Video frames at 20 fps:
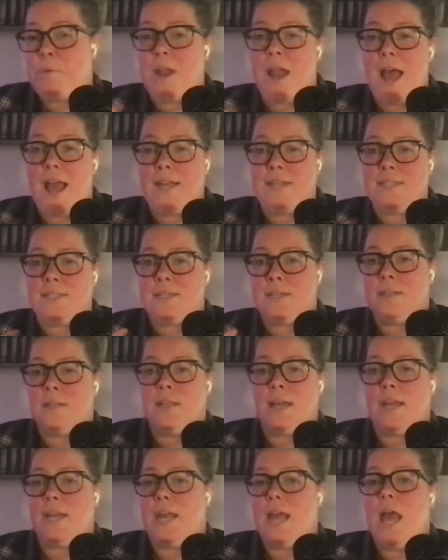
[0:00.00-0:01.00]
But I still
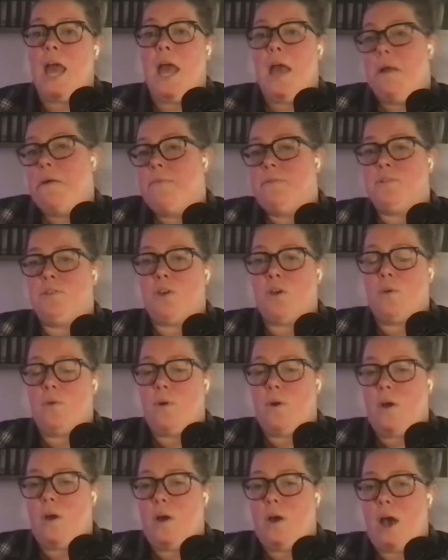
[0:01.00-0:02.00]
like,
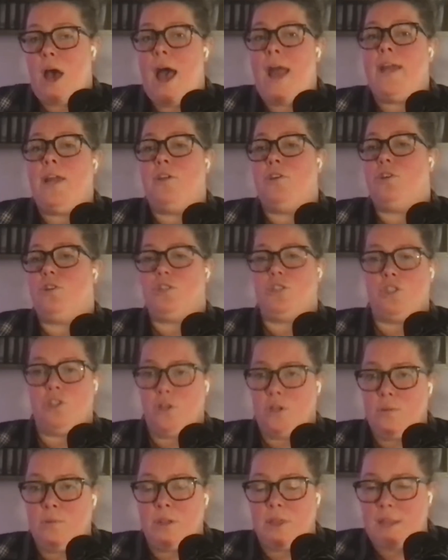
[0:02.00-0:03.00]
so I
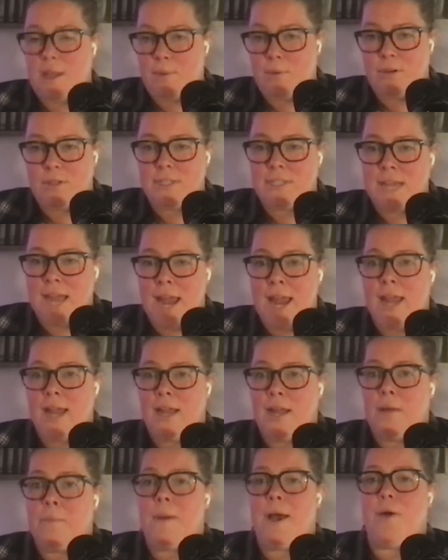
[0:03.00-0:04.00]
understood what they were
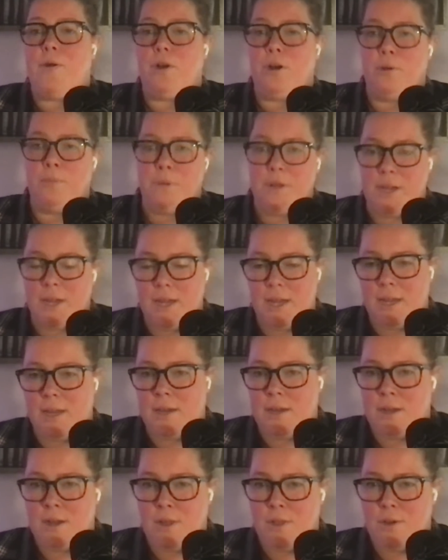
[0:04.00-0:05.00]
saying about her being in
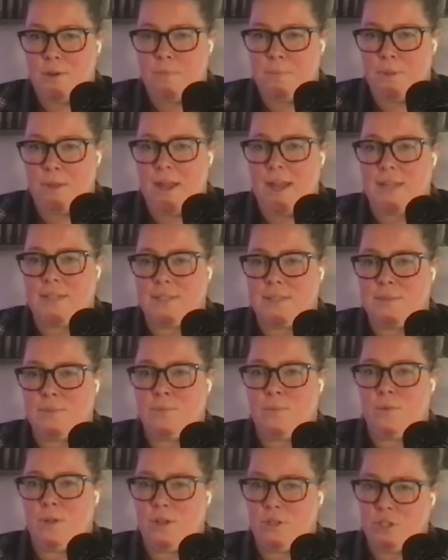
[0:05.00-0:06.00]
another place
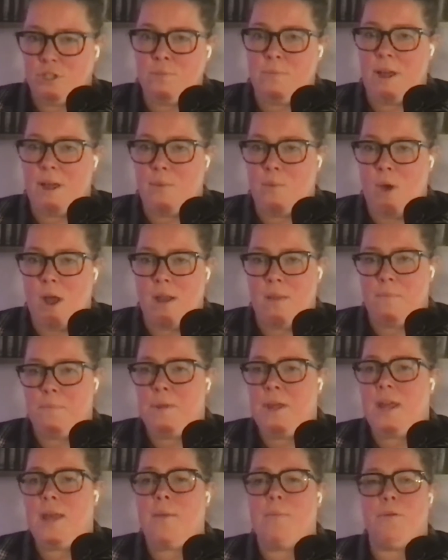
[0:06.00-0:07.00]
that she might want to
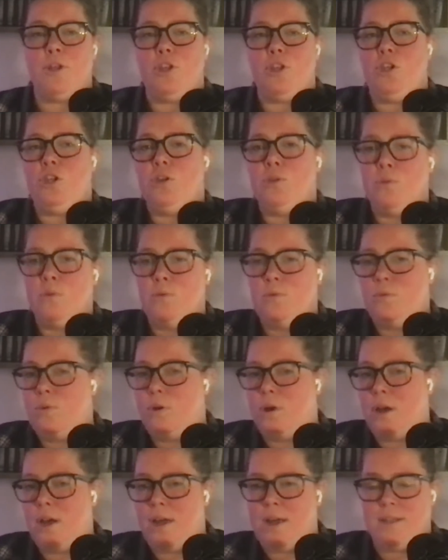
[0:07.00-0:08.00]
be, but
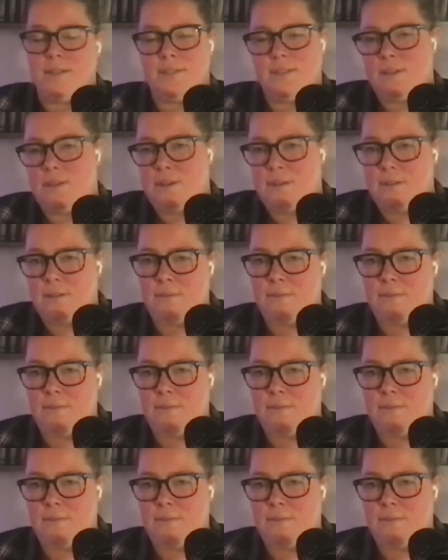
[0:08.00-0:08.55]
you as a